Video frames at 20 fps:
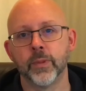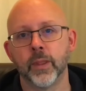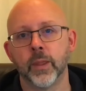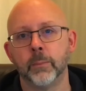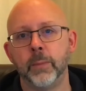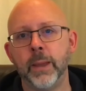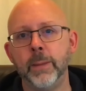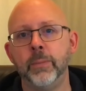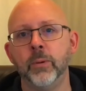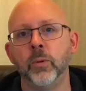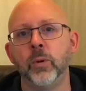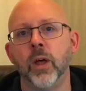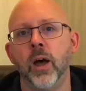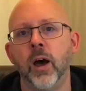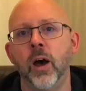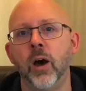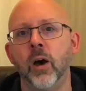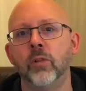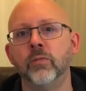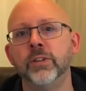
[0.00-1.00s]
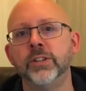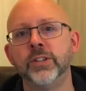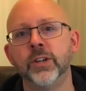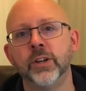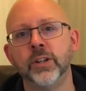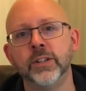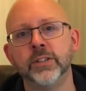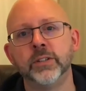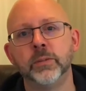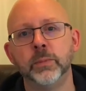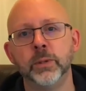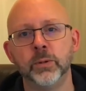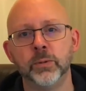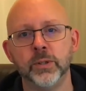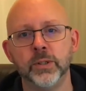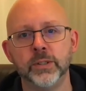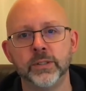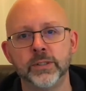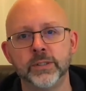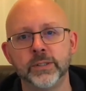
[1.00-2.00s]
people are returning to
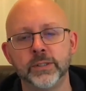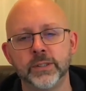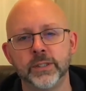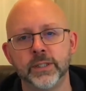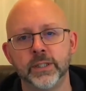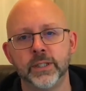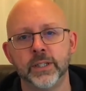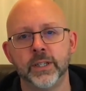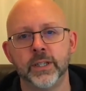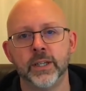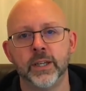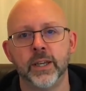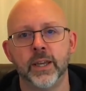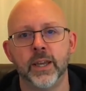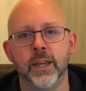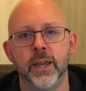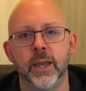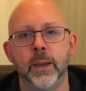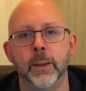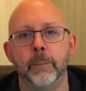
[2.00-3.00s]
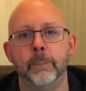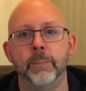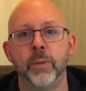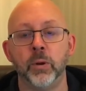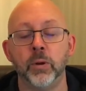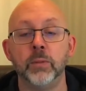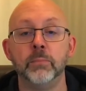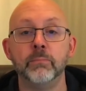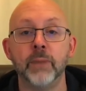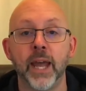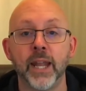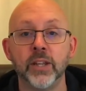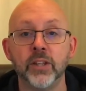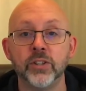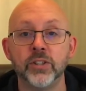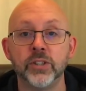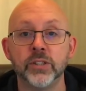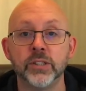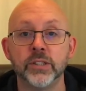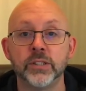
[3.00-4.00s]
buildings. Building
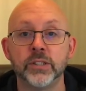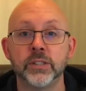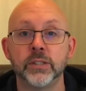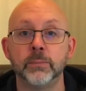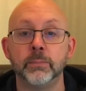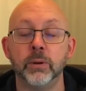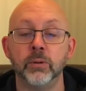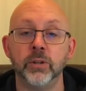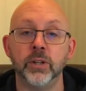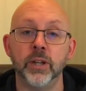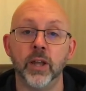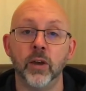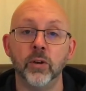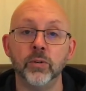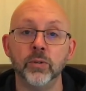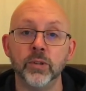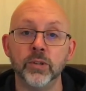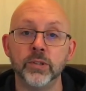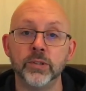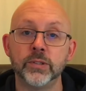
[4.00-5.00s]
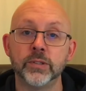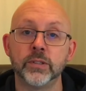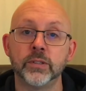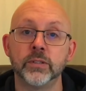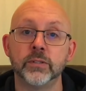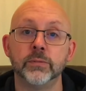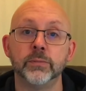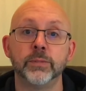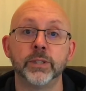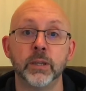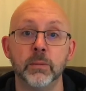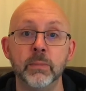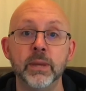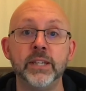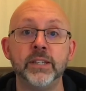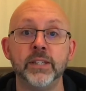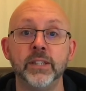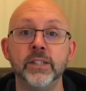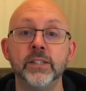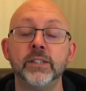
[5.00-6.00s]
managers, building owners,
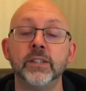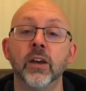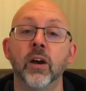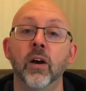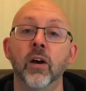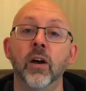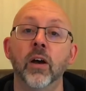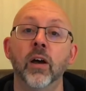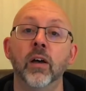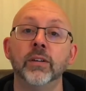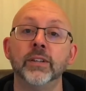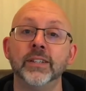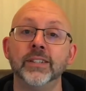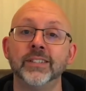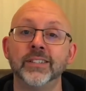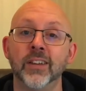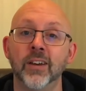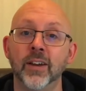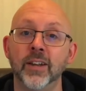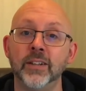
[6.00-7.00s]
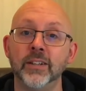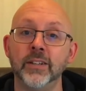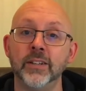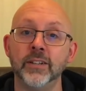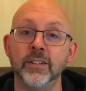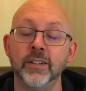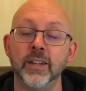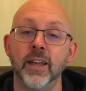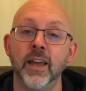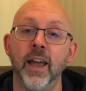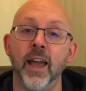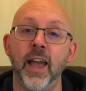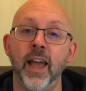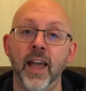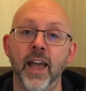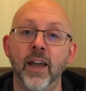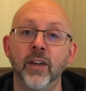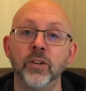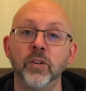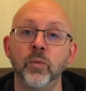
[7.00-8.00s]
committees are deciding
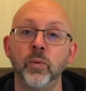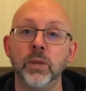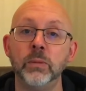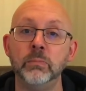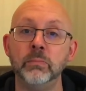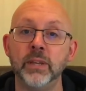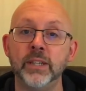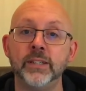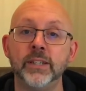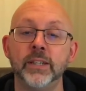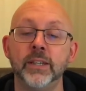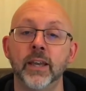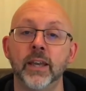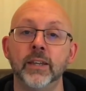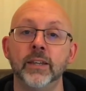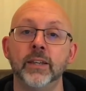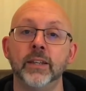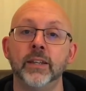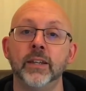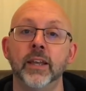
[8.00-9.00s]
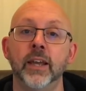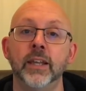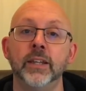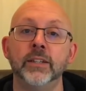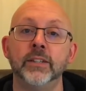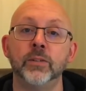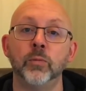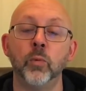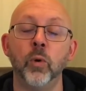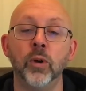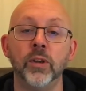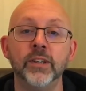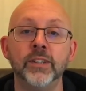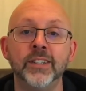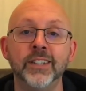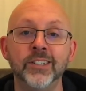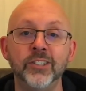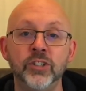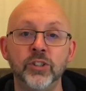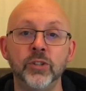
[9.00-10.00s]
how do we mitigate and what is the
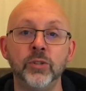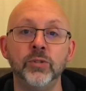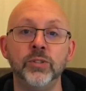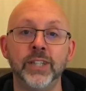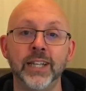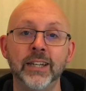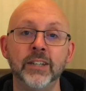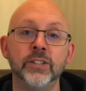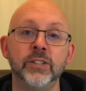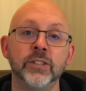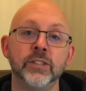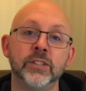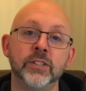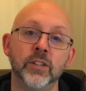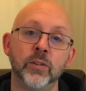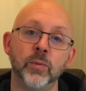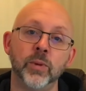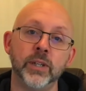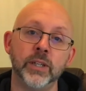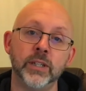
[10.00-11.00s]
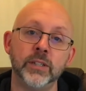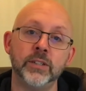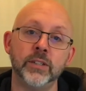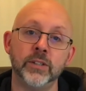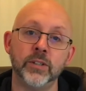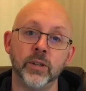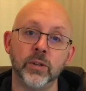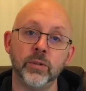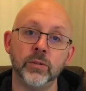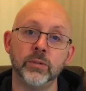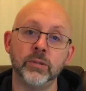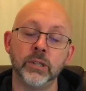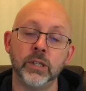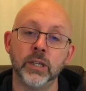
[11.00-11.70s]
due diligence that we need to do